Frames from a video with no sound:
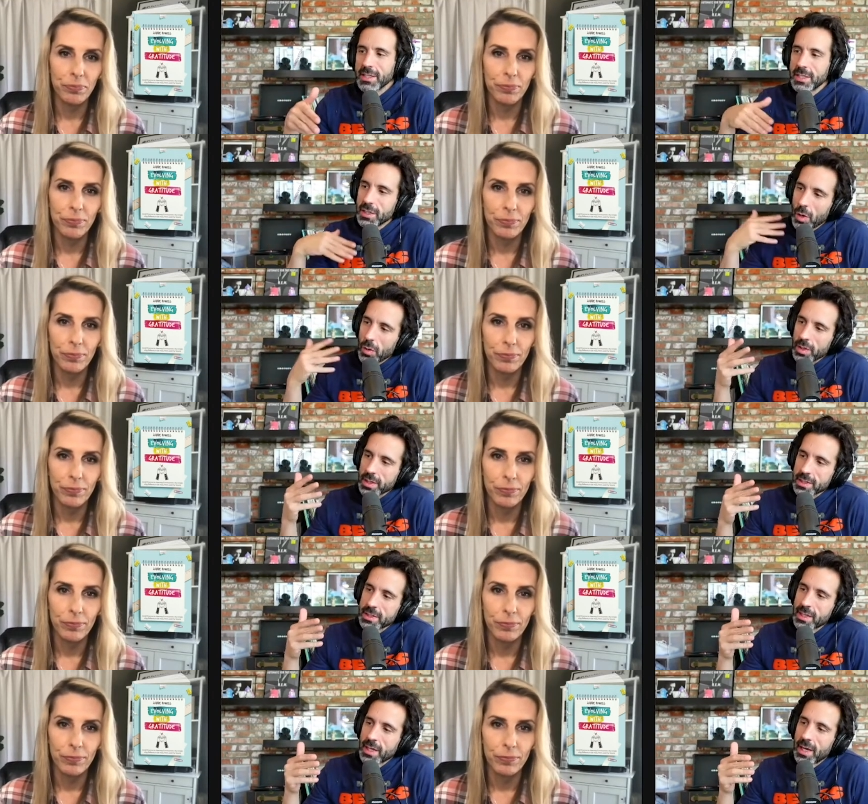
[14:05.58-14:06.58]

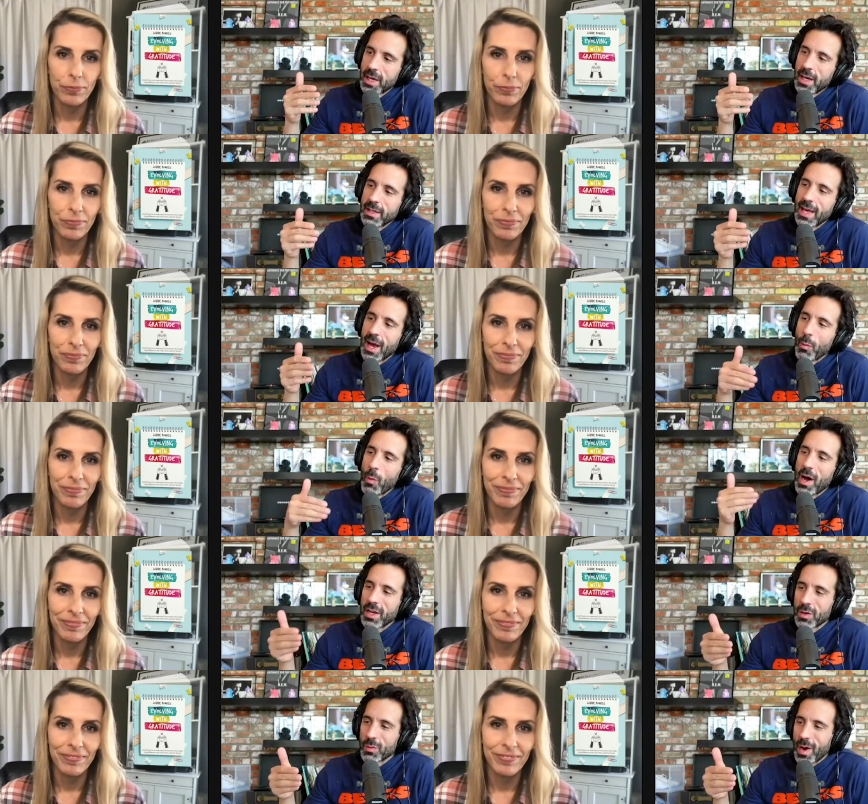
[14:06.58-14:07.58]
Speaker 1: noticed that while
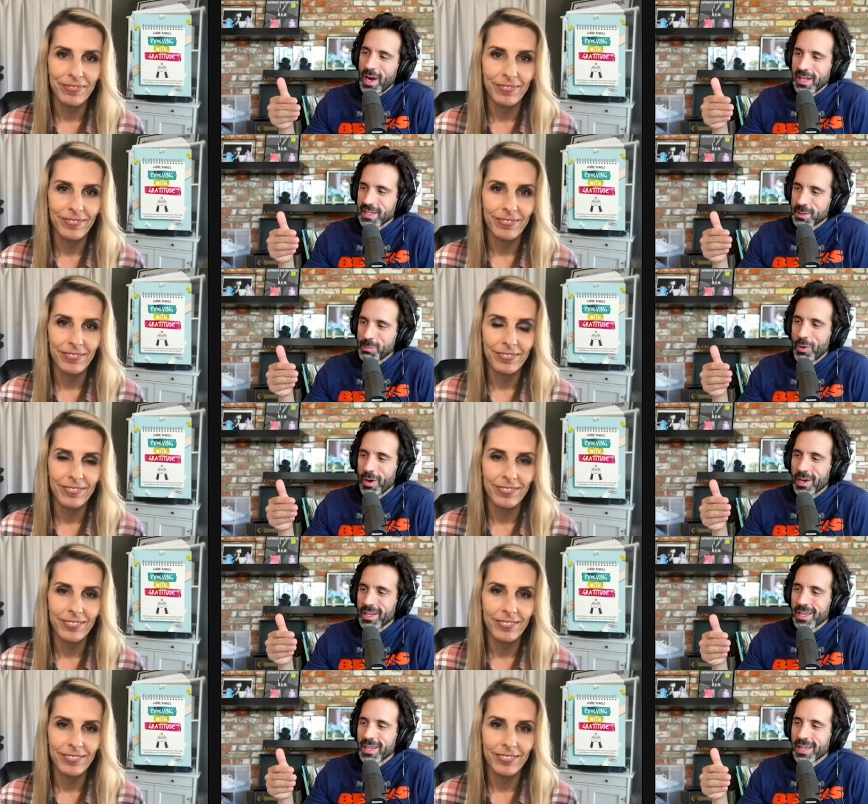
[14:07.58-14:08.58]
you're writing this book,
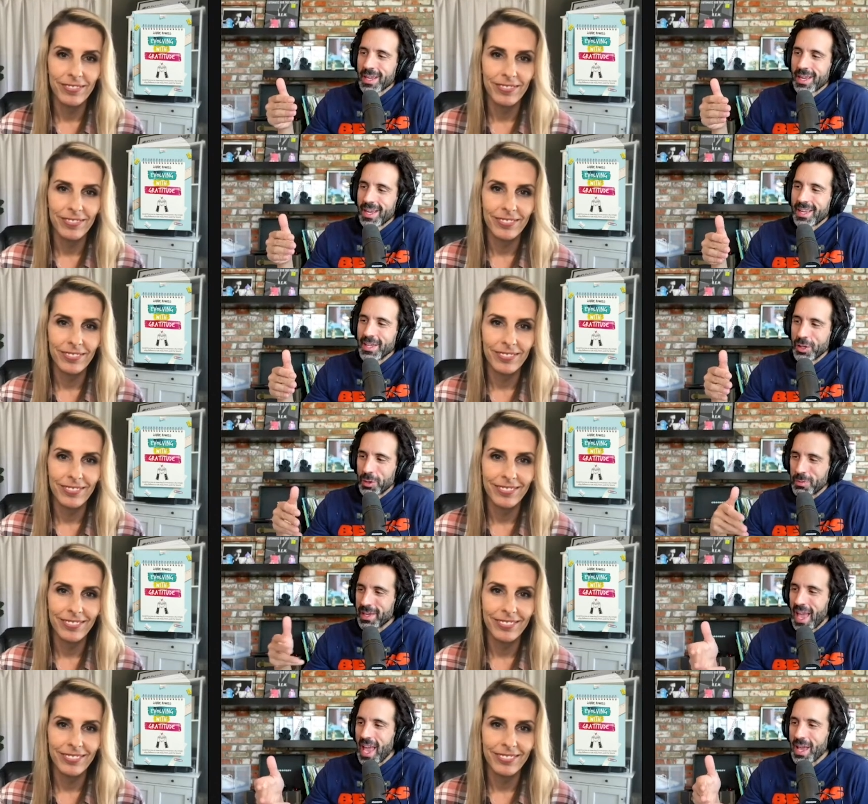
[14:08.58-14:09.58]
you
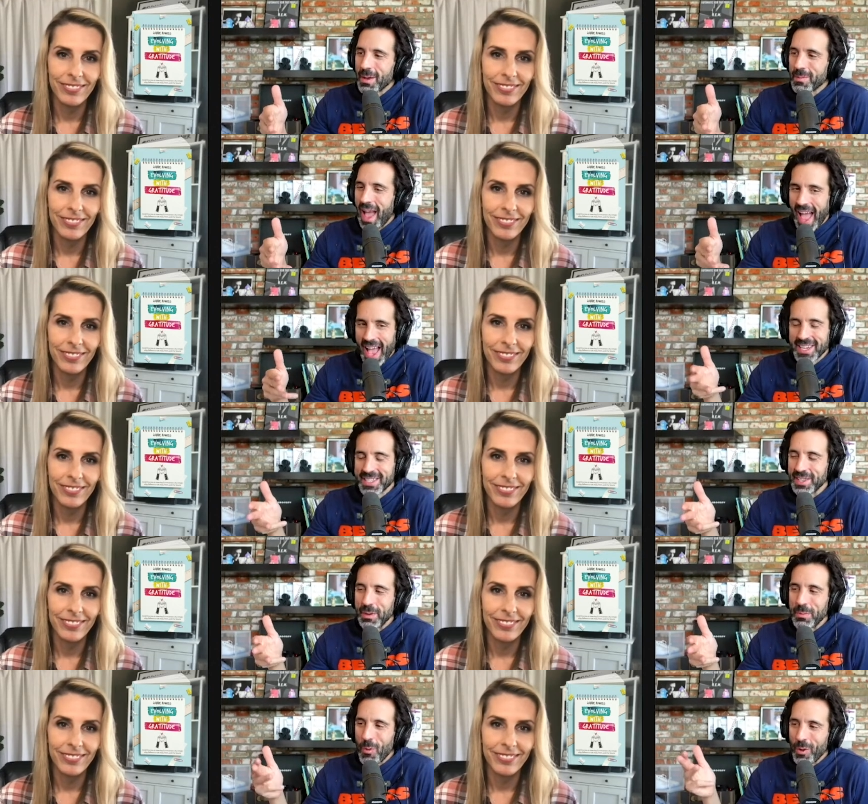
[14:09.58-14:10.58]
became actually
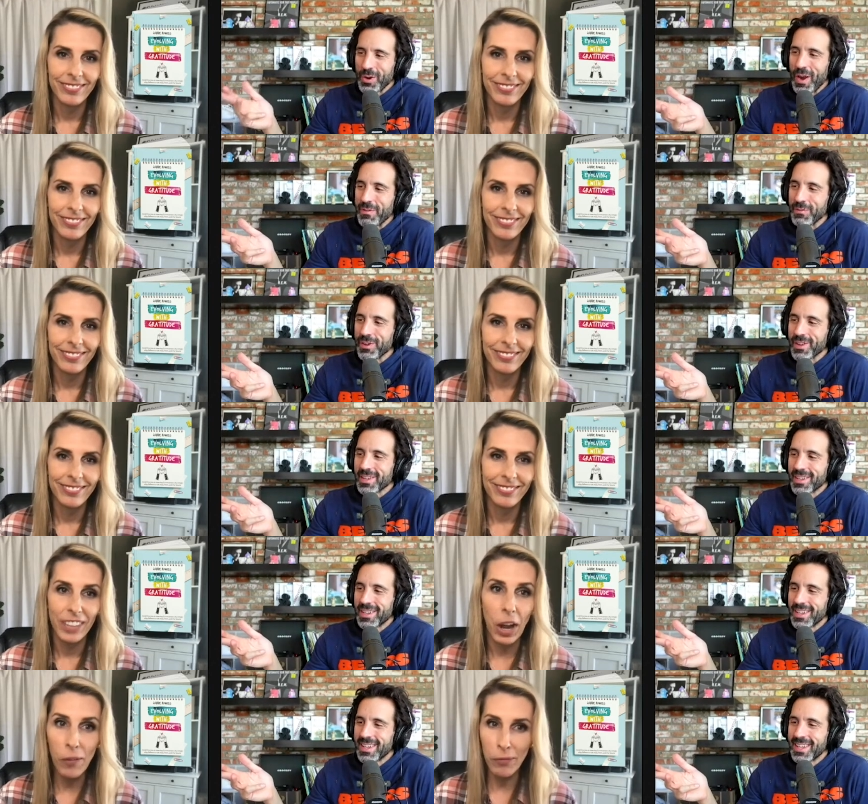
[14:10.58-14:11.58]
more grateful.
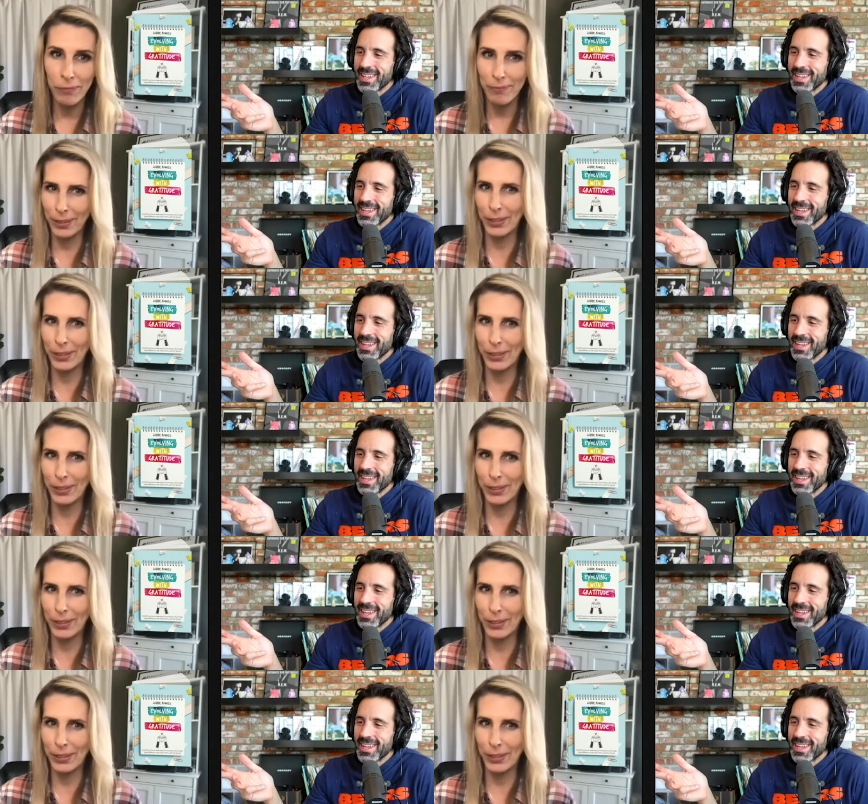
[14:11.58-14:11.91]
Speaker 2: Oh, for